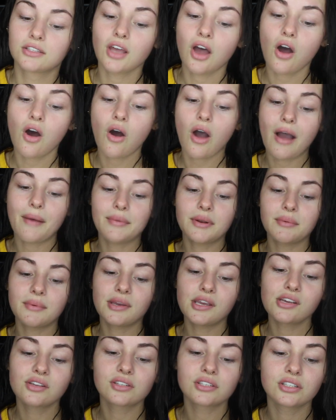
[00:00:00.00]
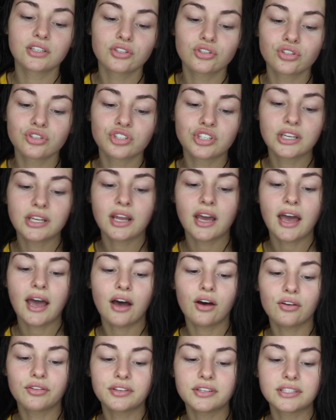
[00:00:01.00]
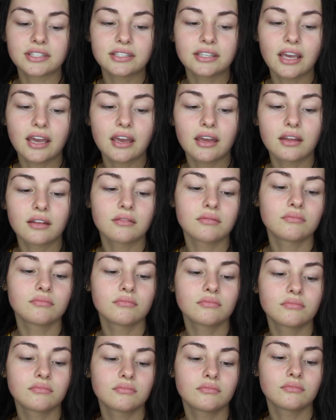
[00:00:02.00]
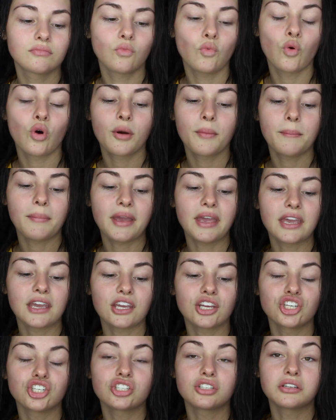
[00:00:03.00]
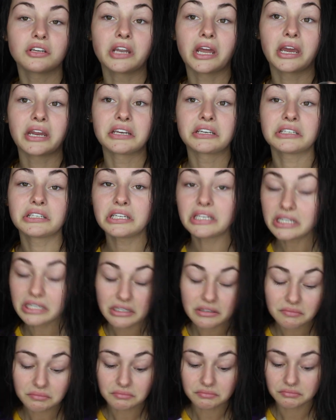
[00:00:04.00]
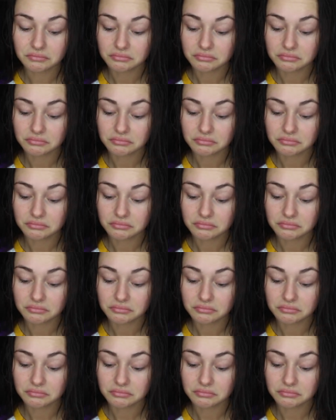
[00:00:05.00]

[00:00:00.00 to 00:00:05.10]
so I'm going to be using Neutrogena Healthy Skin Warm Beige 90.